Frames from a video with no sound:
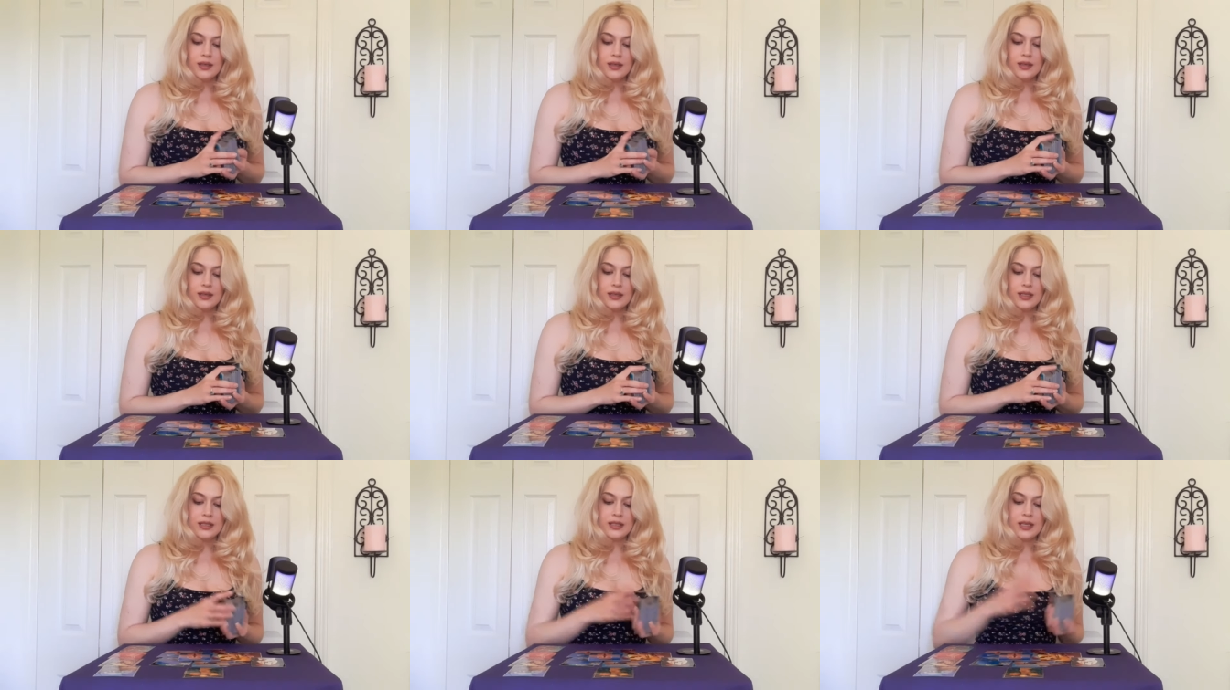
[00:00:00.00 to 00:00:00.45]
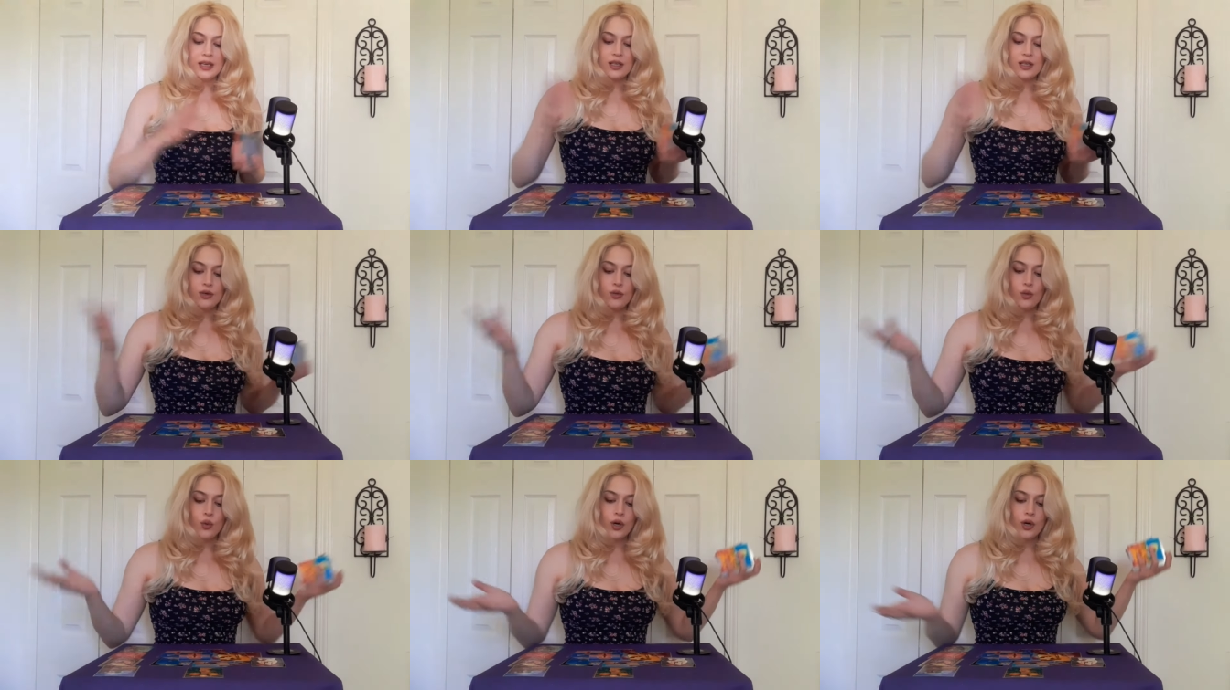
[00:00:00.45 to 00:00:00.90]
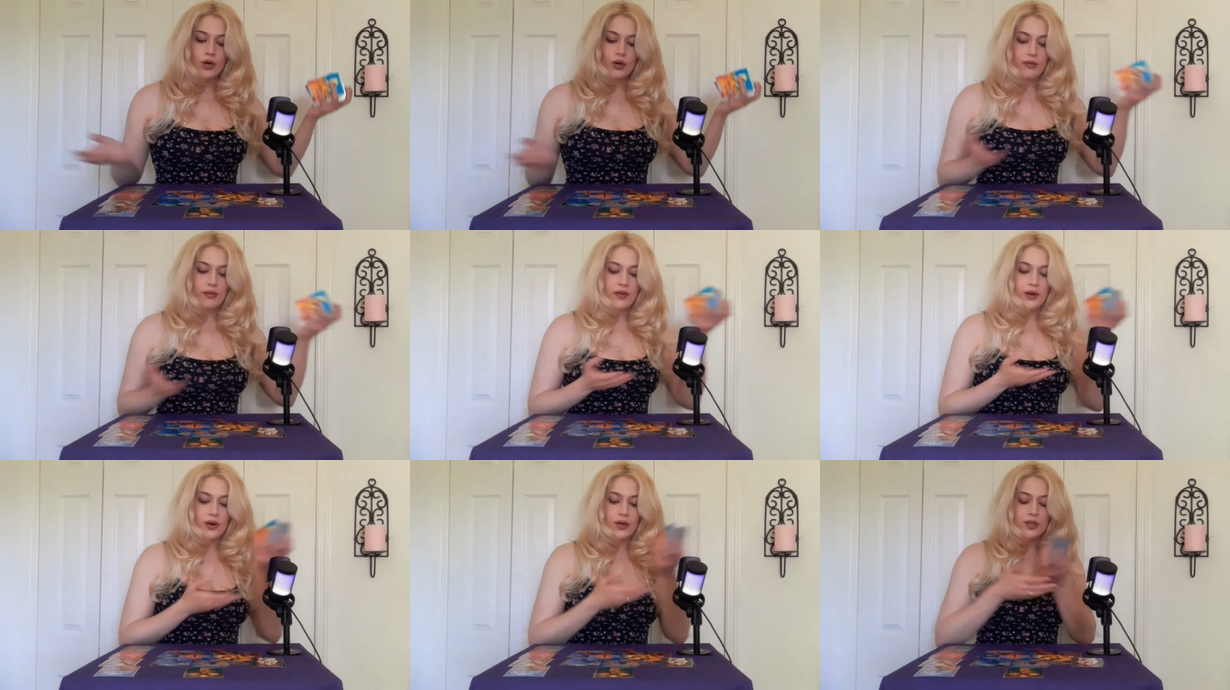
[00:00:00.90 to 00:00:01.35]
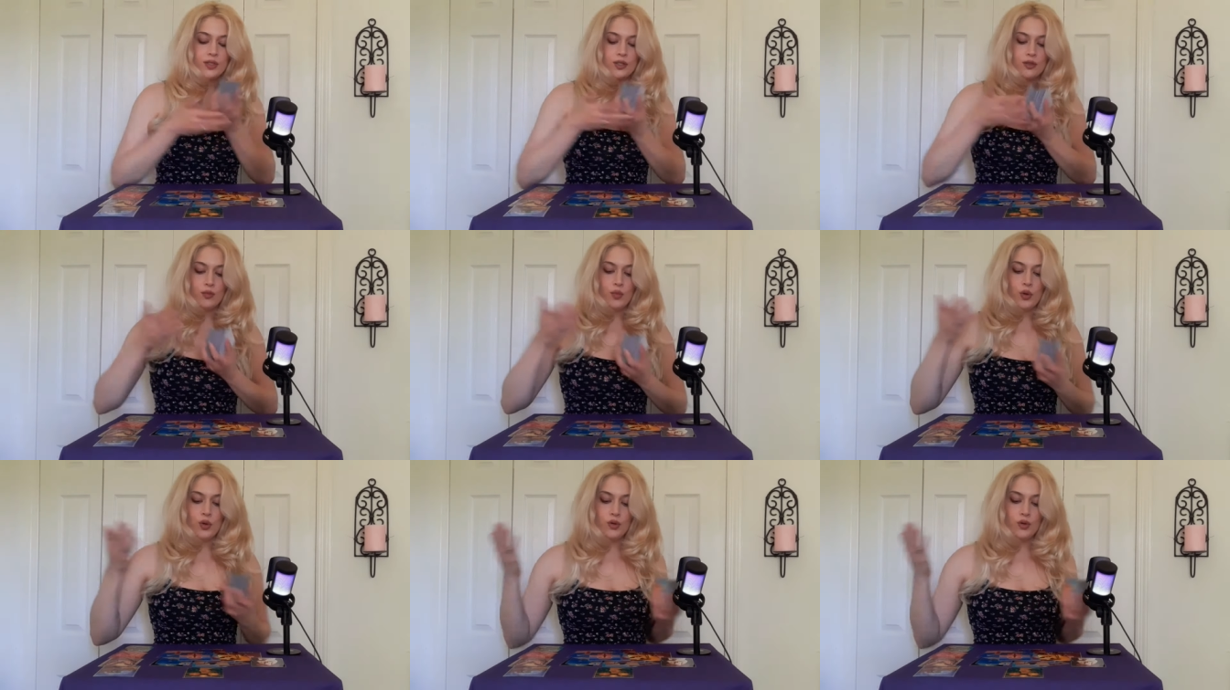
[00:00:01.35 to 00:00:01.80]
It's like you work very
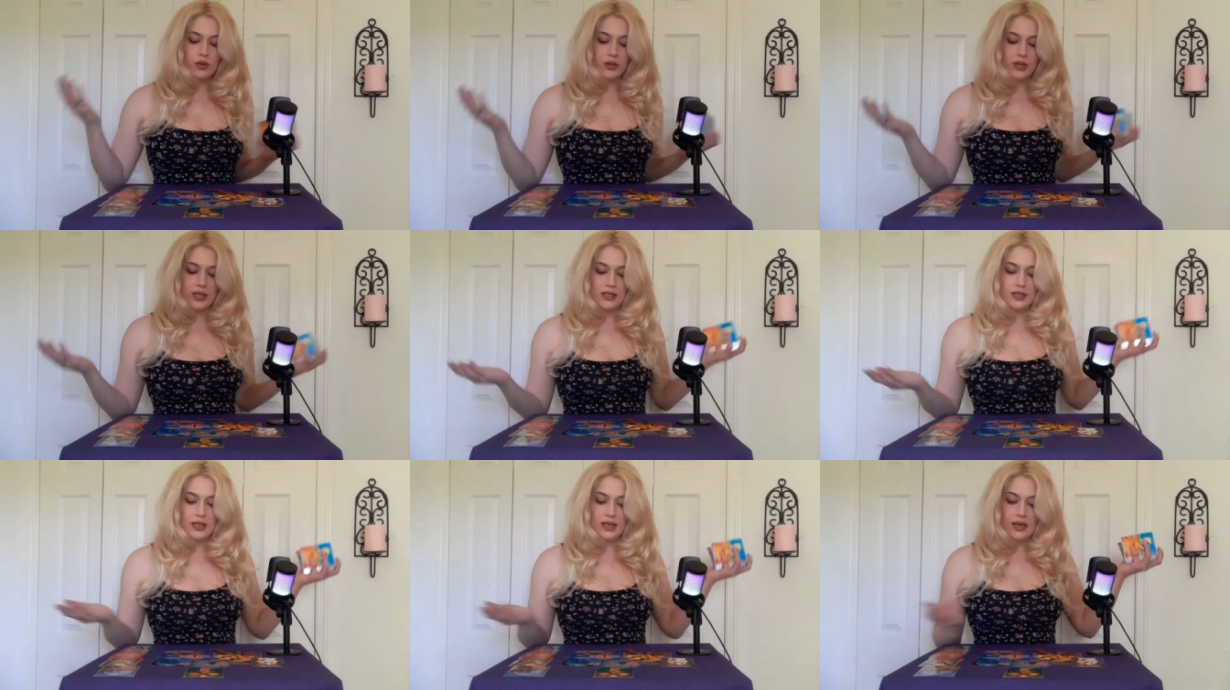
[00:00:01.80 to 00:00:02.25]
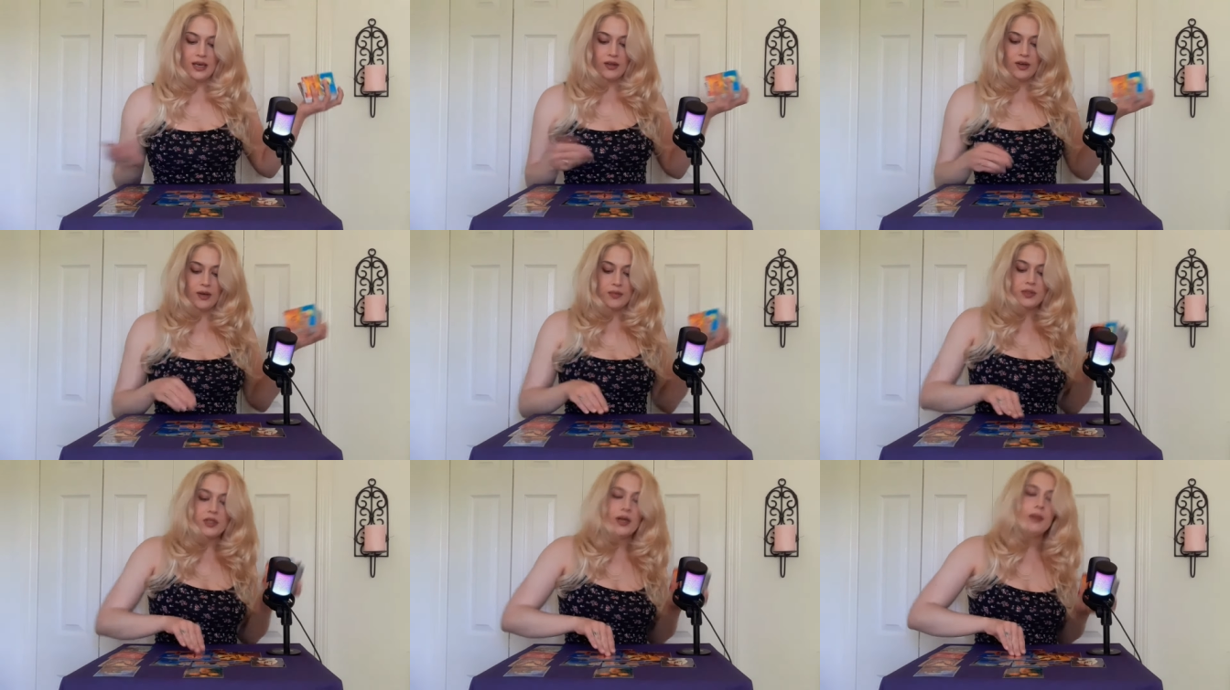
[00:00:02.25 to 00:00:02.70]
smoothly together.